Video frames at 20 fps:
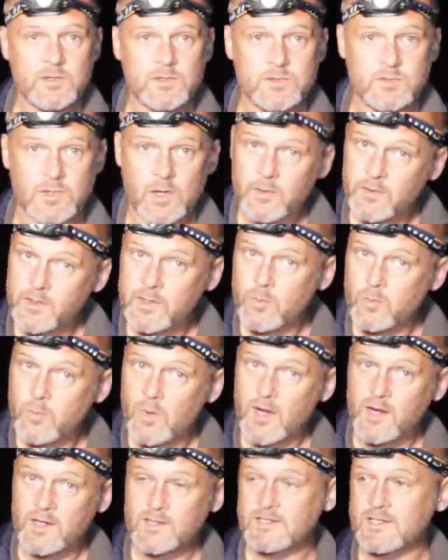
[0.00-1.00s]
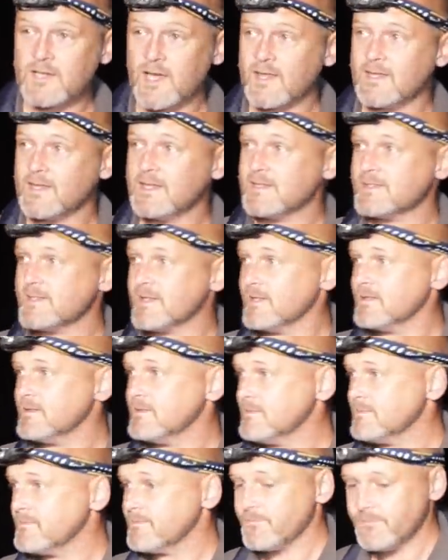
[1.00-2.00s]
So I'm going to work to get these in.
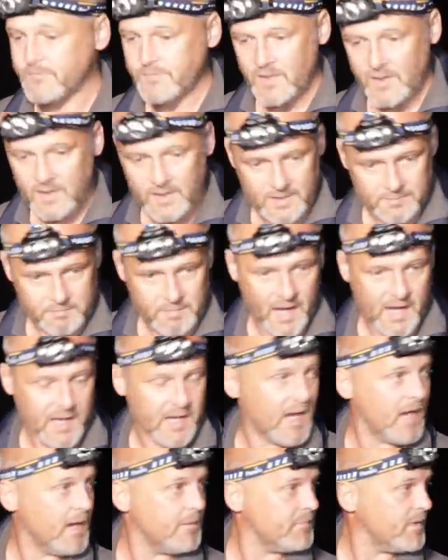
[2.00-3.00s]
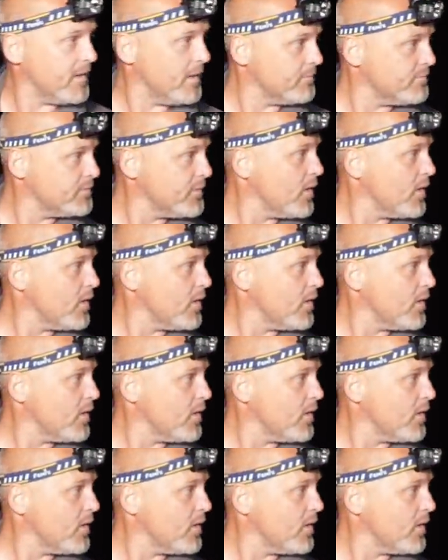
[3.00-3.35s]
I'm going to pack up. I'm